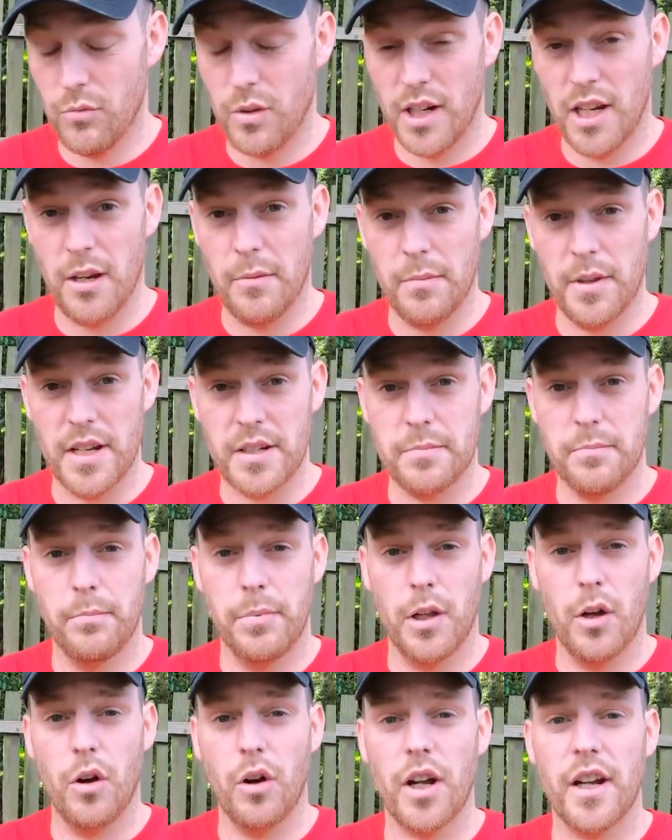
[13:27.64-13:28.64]
keep this
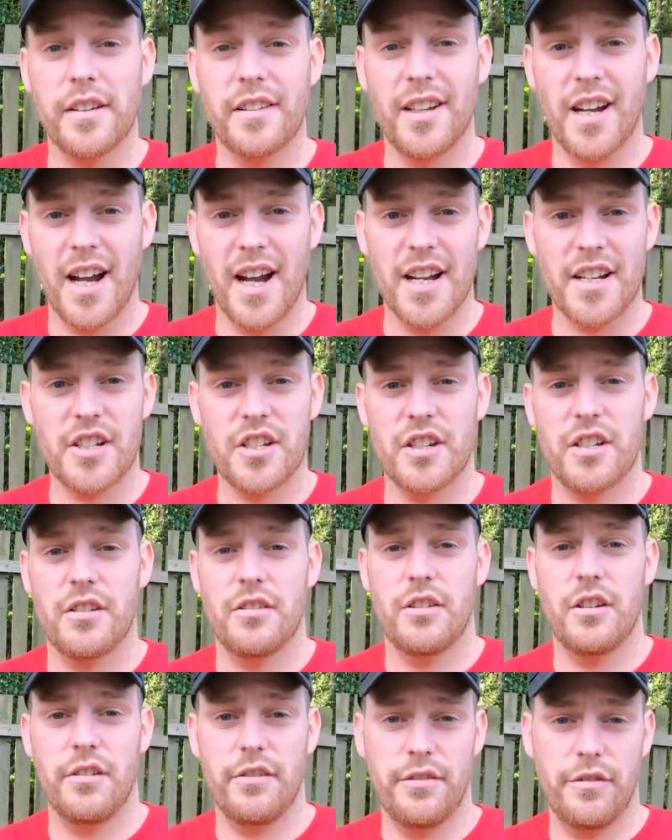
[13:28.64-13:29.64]
block attached
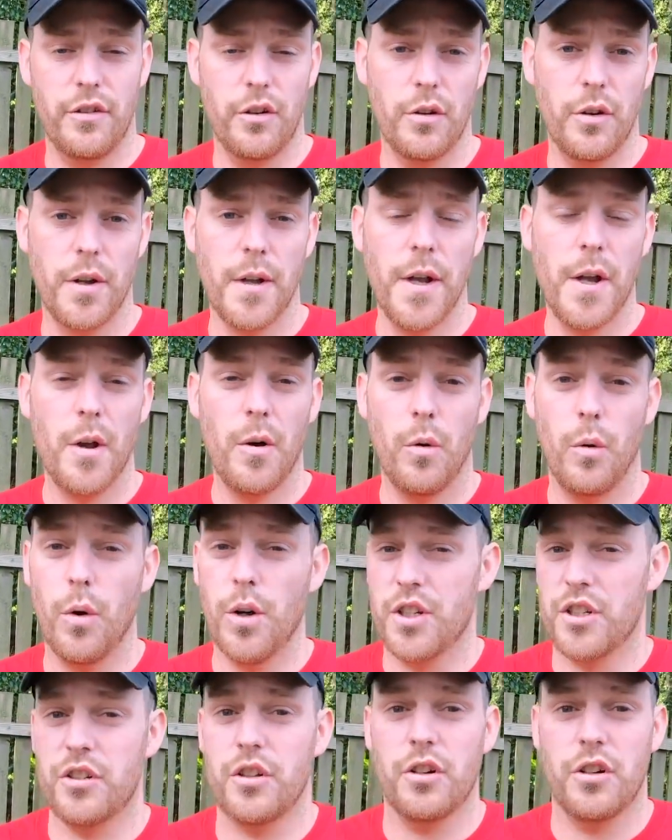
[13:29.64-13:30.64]
to the foot,
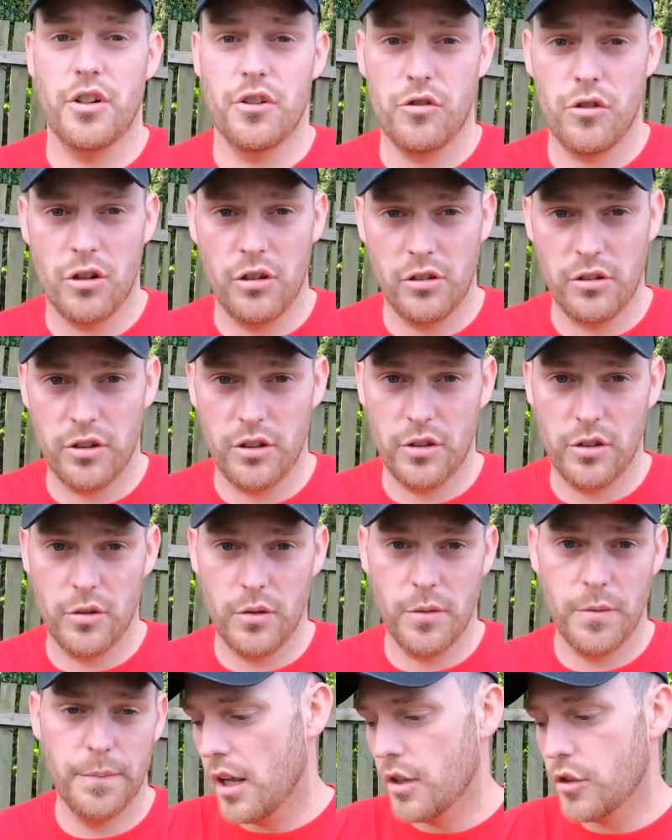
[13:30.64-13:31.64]
which is going to struggle to do.
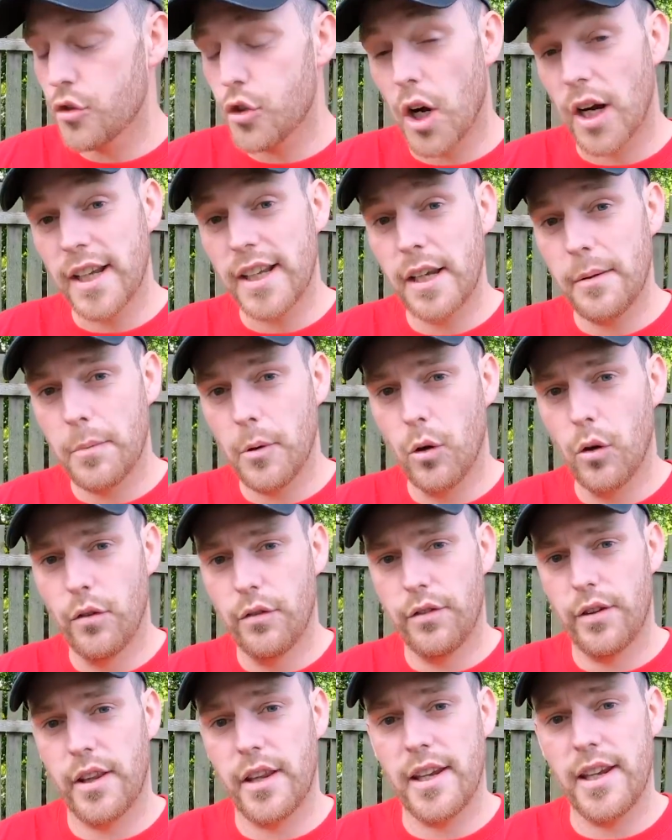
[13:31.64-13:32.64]
Try and keep it
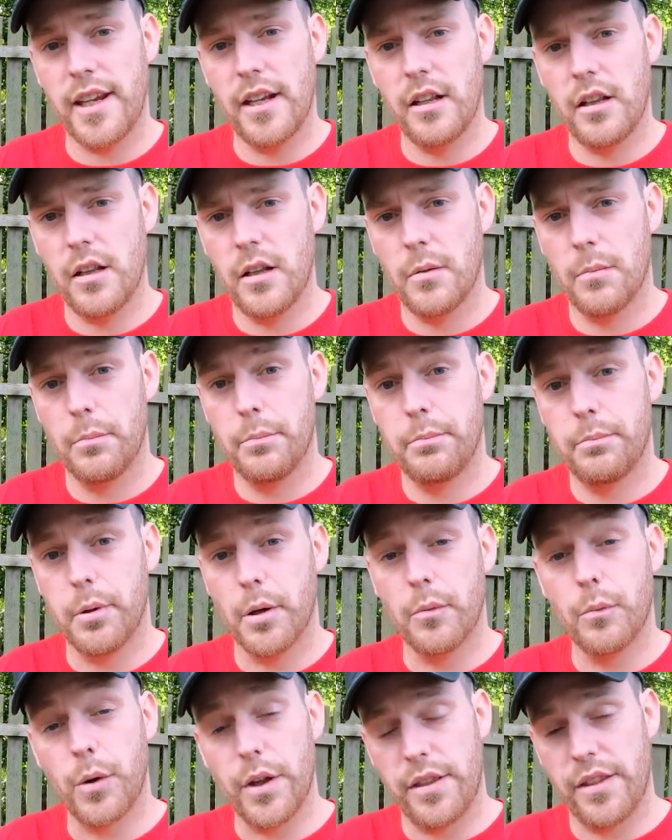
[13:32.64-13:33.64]
over the heel,
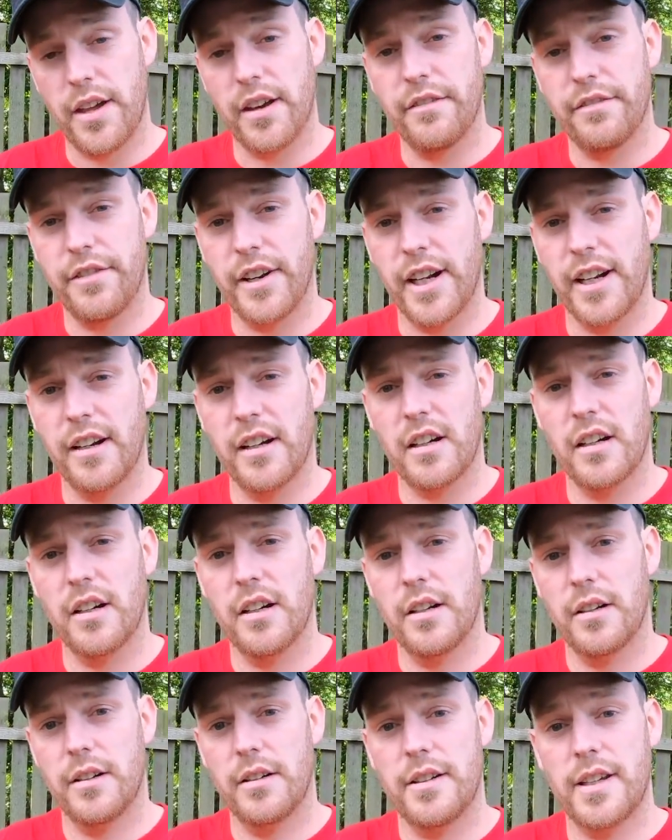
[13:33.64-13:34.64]
but with that finger
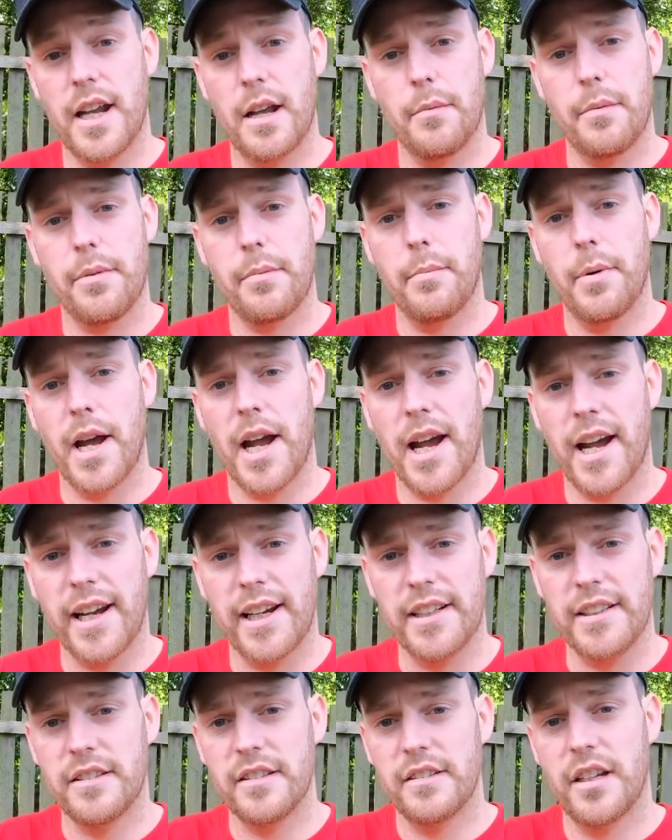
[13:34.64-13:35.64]
depth
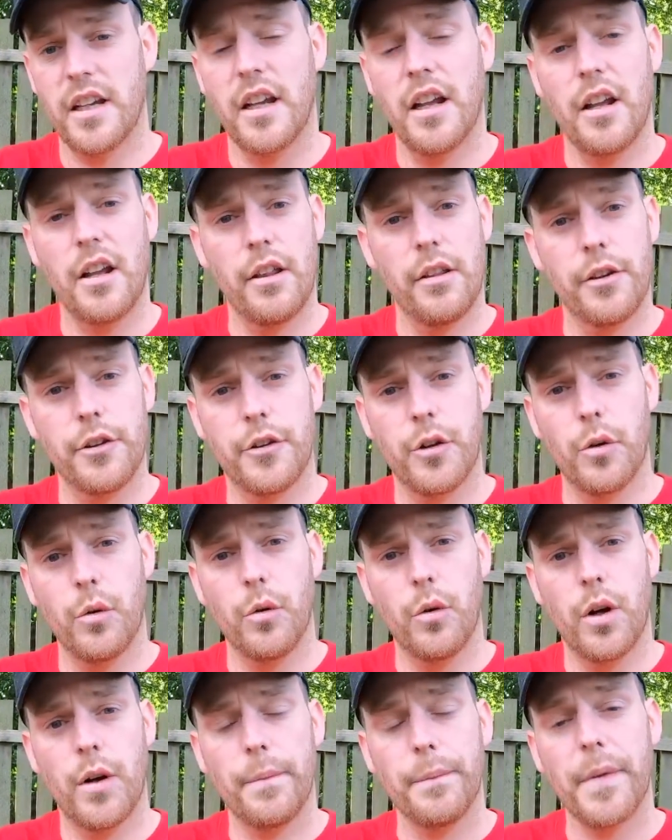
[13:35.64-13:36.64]
behind the
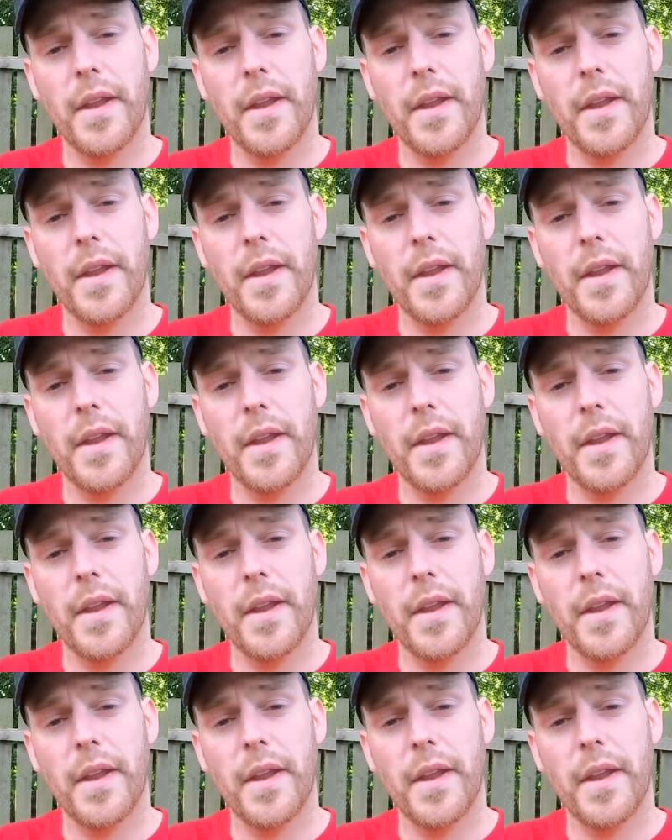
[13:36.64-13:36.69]
toe.